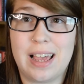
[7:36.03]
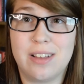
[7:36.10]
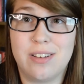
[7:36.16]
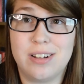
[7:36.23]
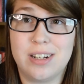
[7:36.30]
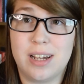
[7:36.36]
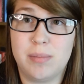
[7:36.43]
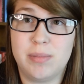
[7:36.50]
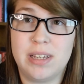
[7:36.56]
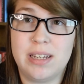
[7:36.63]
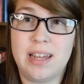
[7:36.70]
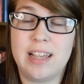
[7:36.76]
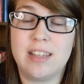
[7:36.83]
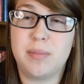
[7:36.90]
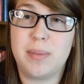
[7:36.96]
a lot of times it
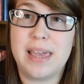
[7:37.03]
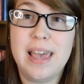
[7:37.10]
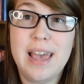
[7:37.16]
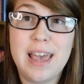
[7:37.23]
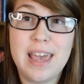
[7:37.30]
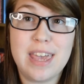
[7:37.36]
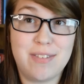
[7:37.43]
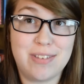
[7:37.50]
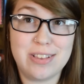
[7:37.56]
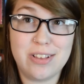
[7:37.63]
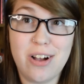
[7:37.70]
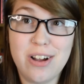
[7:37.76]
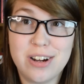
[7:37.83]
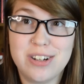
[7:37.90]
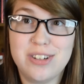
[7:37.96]
takes me even
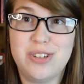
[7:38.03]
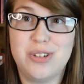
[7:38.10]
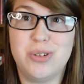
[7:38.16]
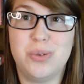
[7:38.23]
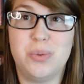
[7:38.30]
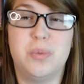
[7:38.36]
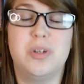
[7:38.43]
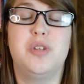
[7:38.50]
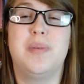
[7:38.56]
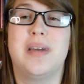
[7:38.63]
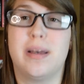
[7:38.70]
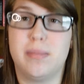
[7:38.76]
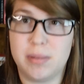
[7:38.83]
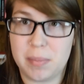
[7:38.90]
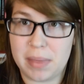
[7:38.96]
longer to want to pick
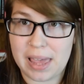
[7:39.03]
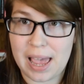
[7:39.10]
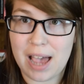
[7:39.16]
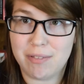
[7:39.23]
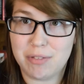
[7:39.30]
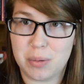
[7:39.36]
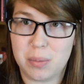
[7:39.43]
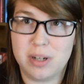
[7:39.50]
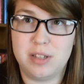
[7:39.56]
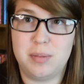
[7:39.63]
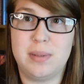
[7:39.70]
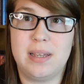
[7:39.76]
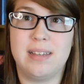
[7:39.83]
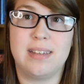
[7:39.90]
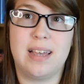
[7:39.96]
up something afterwards
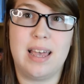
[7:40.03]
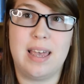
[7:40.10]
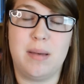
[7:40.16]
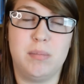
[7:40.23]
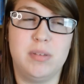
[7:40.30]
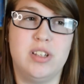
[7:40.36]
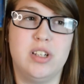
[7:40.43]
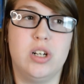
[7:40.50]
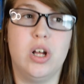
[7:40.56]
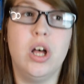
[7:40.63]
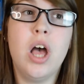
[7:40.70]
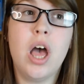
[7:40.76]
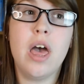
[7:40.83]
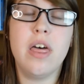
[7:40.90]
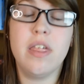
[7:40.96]
because I am still
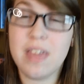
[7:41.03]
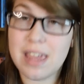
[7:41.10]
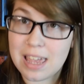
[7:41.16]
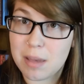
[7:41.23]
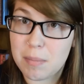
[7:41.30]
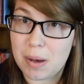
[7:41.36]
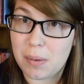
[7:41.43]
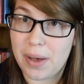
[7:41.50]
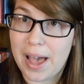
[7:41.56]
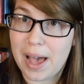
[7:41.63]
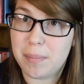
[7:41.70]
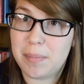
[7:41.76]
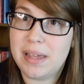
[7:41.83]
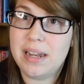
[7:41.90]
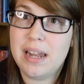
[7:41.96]
thinking about what
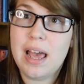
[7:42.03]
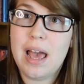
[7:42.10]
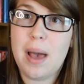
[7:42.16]
happened.